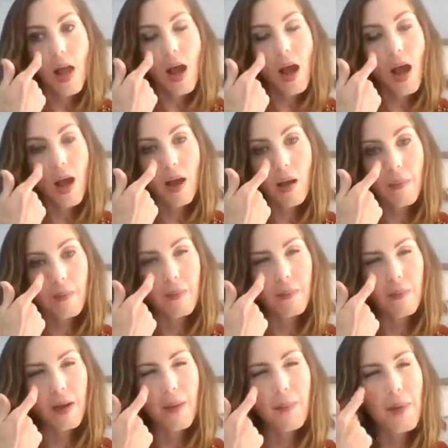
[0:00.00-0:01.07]
I
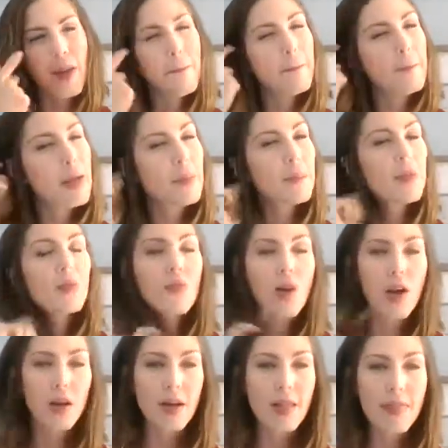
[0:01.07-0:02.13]
might be
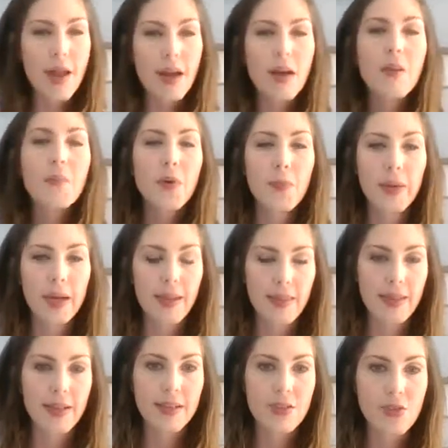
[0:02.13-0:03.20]
wrong on that number, but I
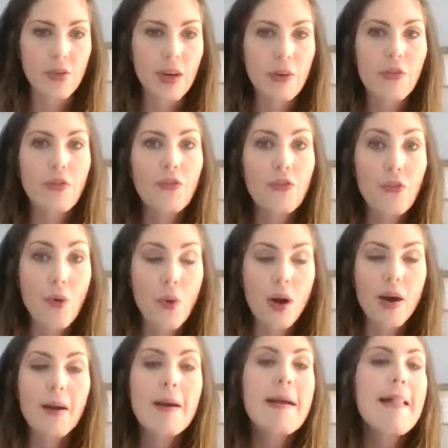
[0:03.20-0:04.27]
think it's around
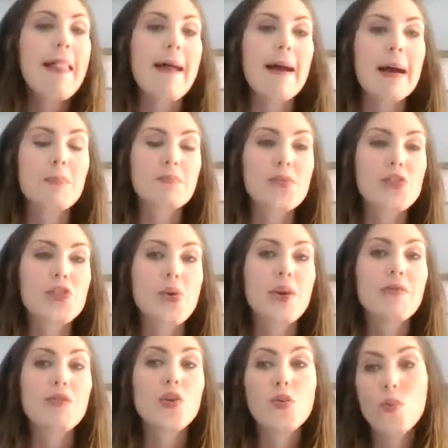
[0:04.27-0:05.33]
4. So
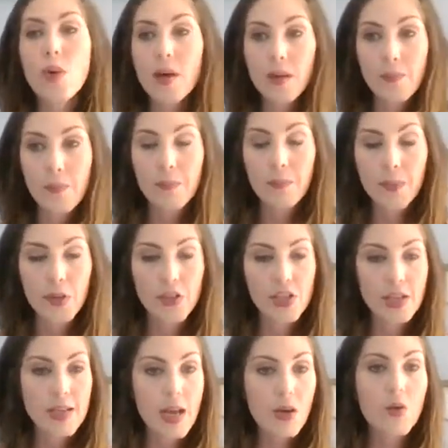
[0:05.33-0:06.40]
if you want to
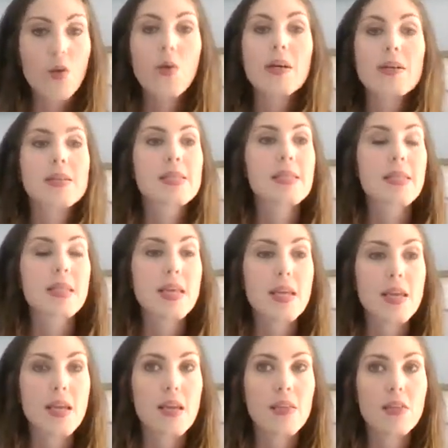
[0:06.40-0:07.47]
purchase that course,
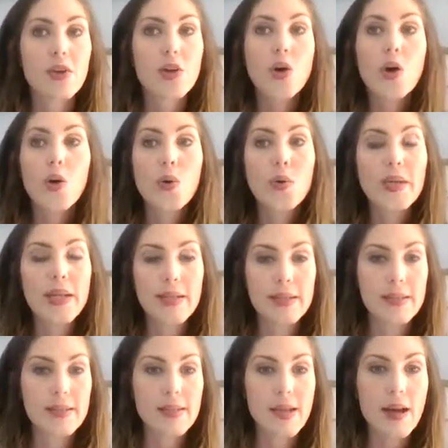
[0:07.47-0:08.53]
the code
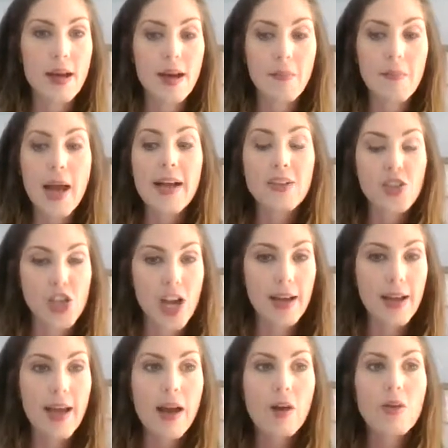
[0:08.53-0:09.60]
is at
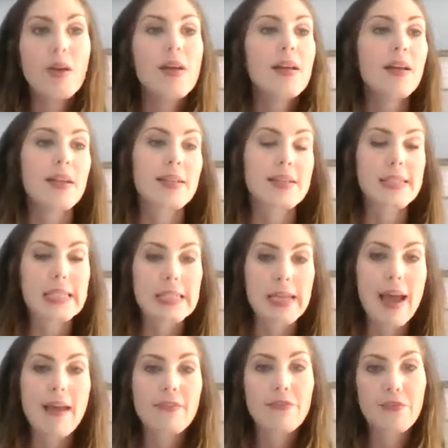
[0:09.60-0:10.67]
checkout. It's
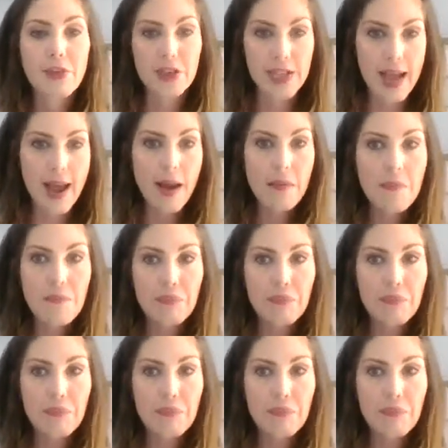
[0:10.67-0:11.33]
10 for 10.